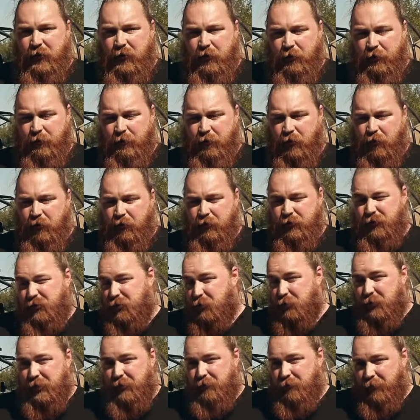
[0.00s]
the full
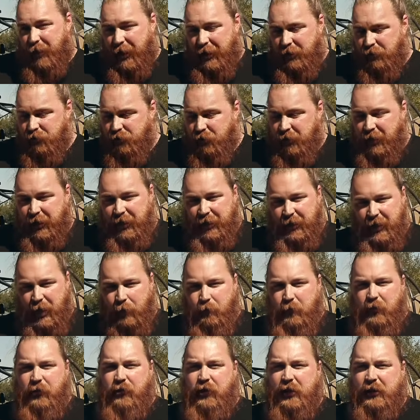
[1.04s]
duty range you're going to get
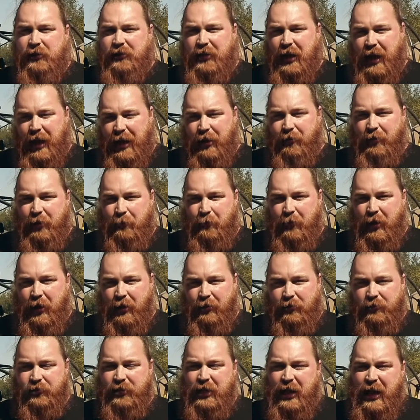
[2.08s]
with these higher end
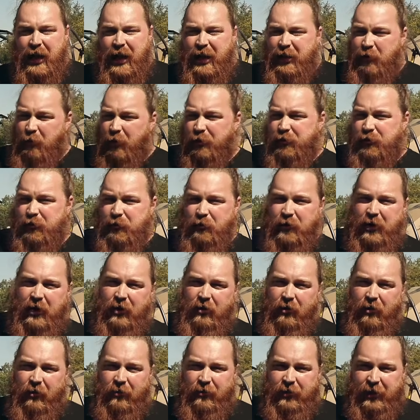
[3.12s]
models. You also don't get
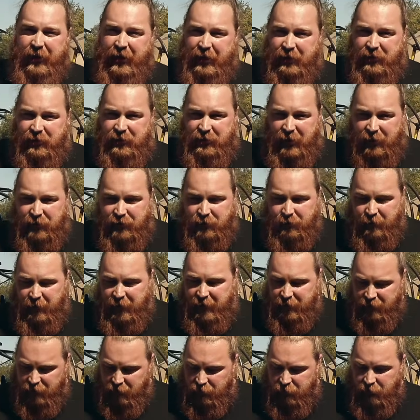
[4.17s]
all the
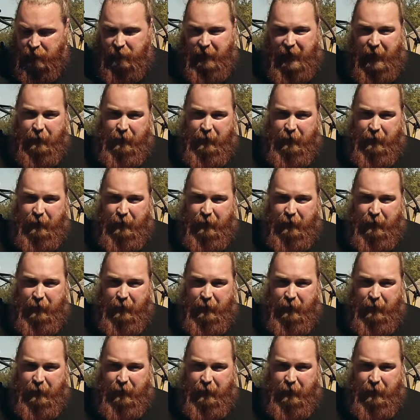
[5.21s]
accessories that you get